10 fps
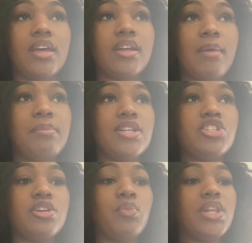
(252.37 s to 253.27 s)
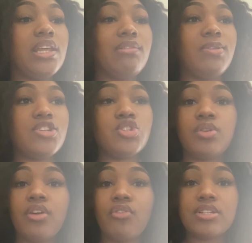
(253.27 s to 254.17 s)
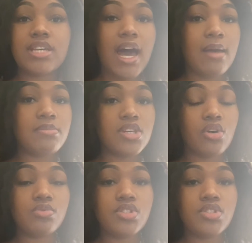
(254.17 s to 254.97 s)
I mentioned we lived in two different time zones.